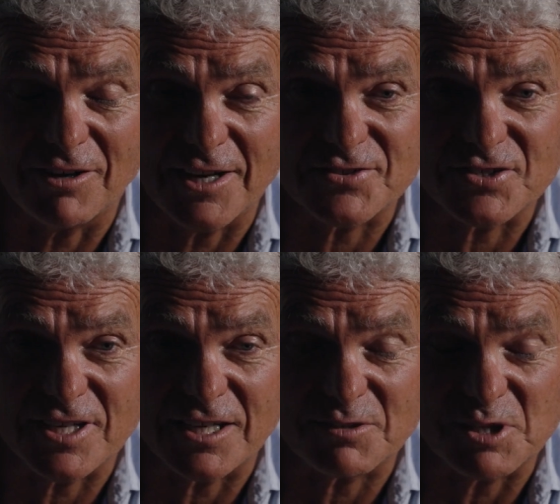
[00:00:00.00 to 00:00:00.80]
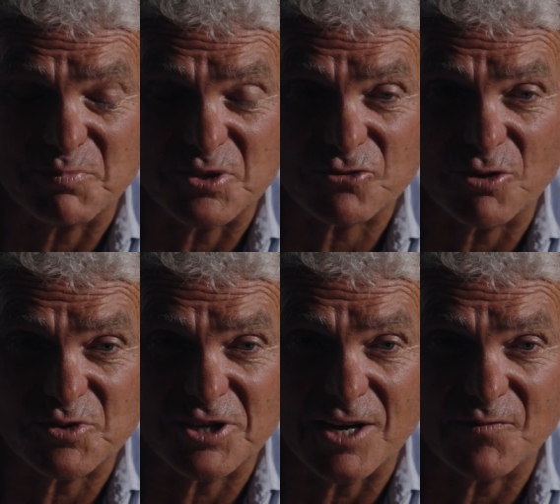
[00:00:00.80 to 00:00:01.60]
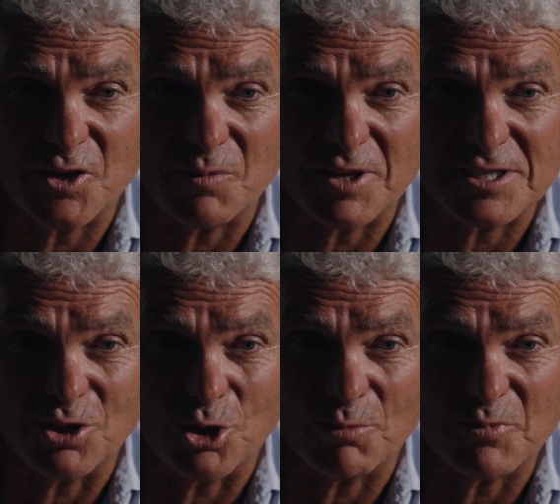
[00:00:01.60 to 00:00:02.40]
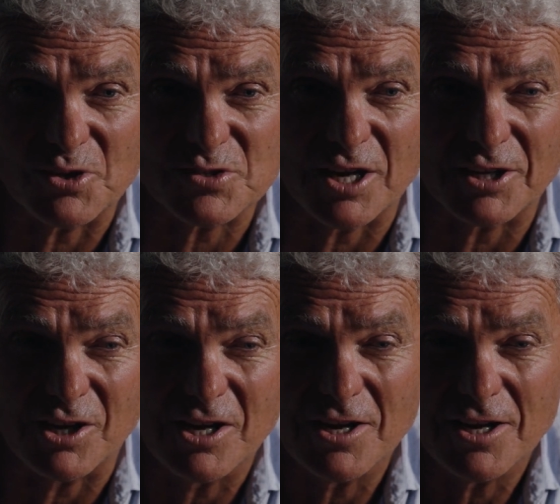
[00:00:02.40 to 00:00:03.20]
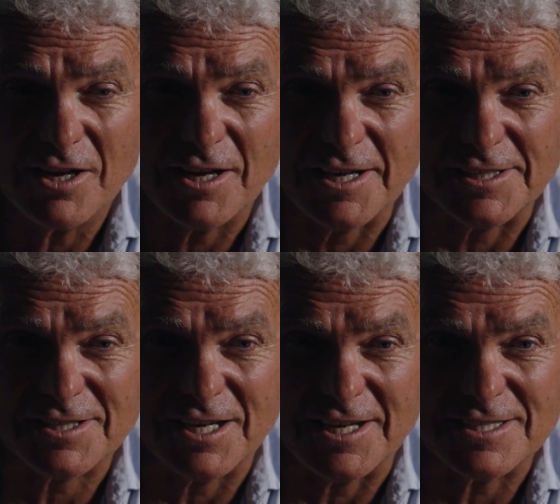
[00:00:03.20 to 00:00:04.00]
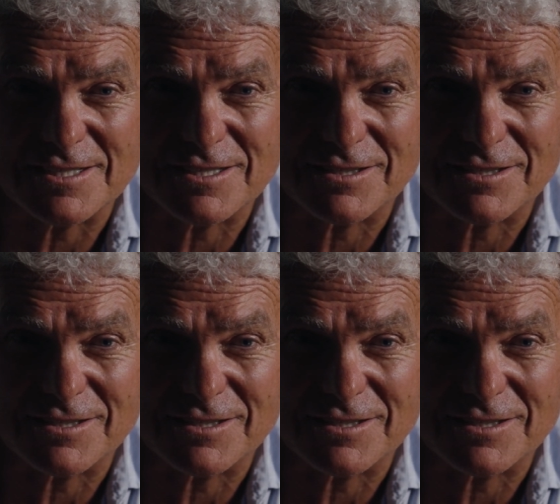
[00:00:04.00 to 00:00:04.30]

I had to take the prescription amphetamine, a lot of them, because it's